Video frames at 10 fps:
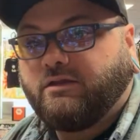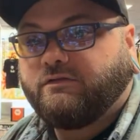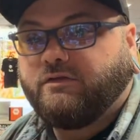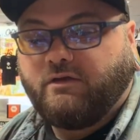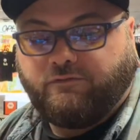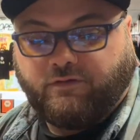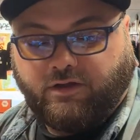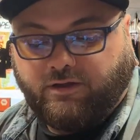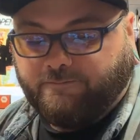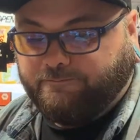and stuff.
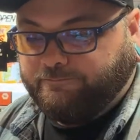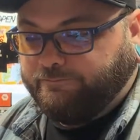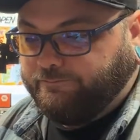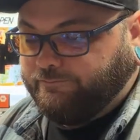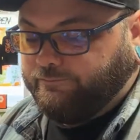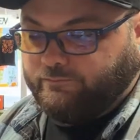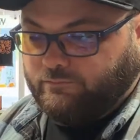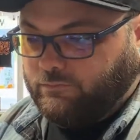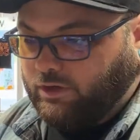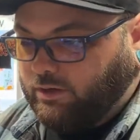
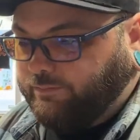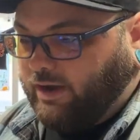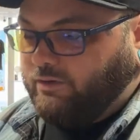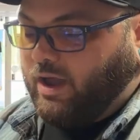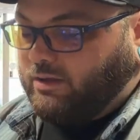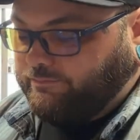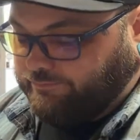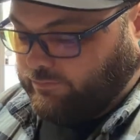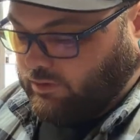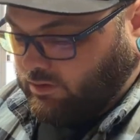I rock them.
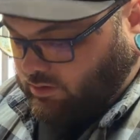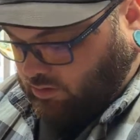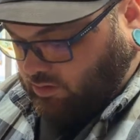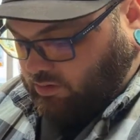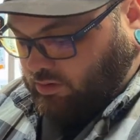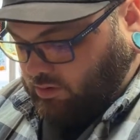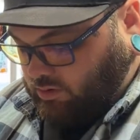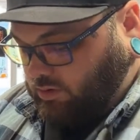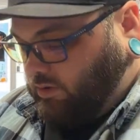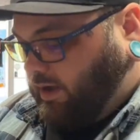
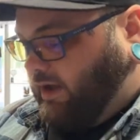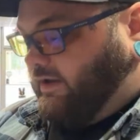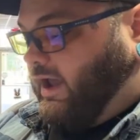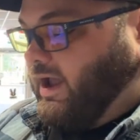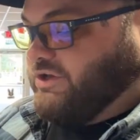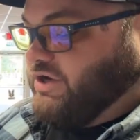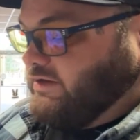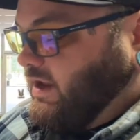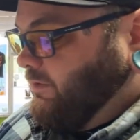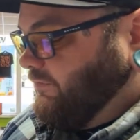I got Chet
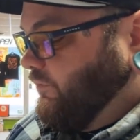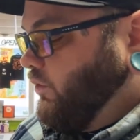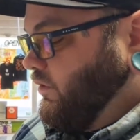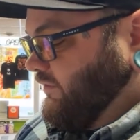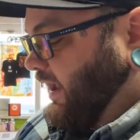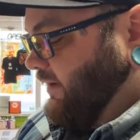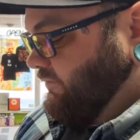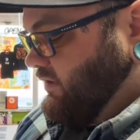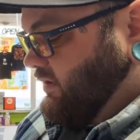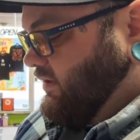Thomas 4s. I have
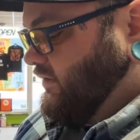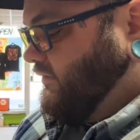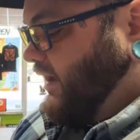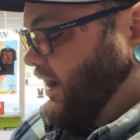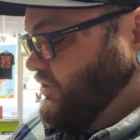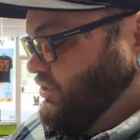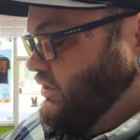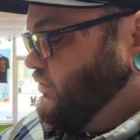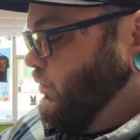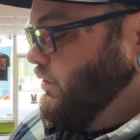these. I
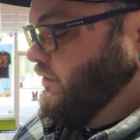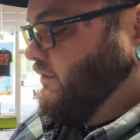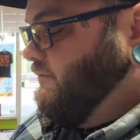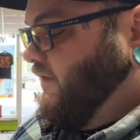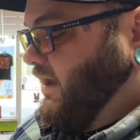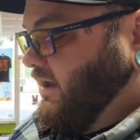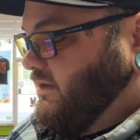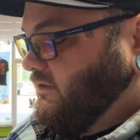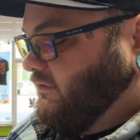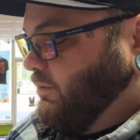just ordered some
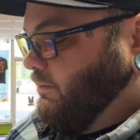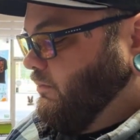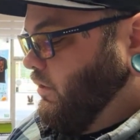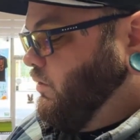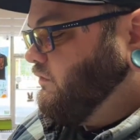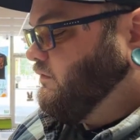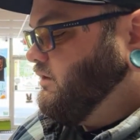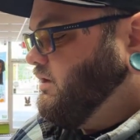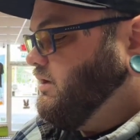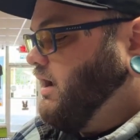Vans, but
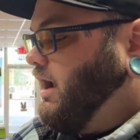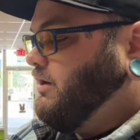mostly, I